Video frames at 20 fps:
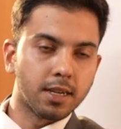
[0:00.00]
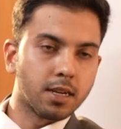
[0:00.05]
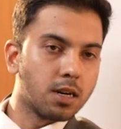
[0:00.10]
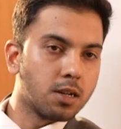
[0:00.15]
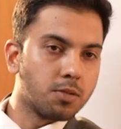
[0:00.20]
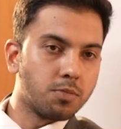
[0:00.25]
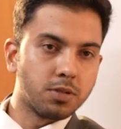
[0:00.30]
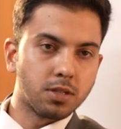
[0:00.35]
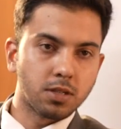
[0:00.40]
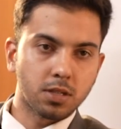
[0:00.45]

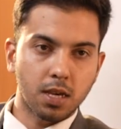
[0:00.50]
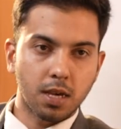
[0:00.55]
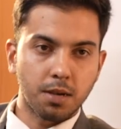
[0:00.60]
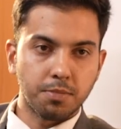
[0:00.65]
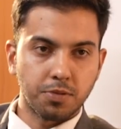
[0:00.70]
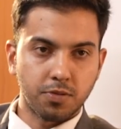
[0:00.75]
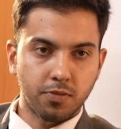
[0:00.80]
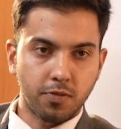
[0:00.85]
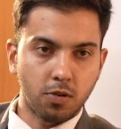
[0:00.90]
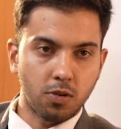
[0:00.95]

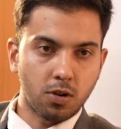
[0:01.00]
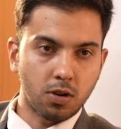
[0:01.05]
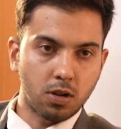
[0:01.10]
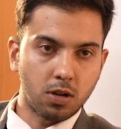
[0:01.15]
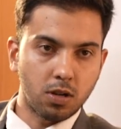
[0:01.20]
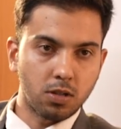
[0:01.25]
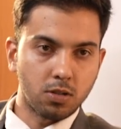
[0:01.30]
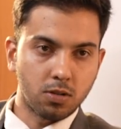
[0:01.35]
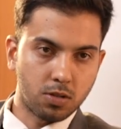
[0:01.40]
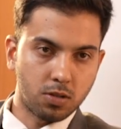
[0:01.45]
urbanscapes for
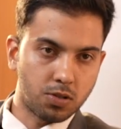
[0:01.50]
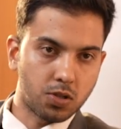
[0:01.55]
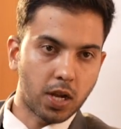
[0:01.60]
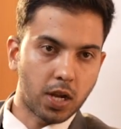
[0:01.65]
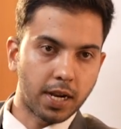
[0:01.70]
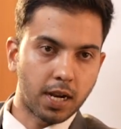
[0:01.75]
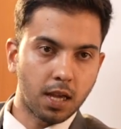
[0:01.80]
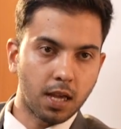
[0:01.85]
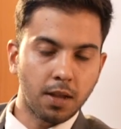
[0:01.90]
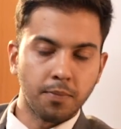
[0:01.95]
the
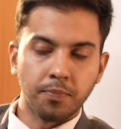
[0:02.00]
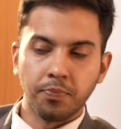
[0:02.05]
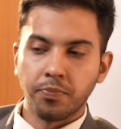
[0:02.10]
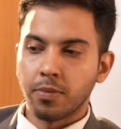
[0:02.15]
society.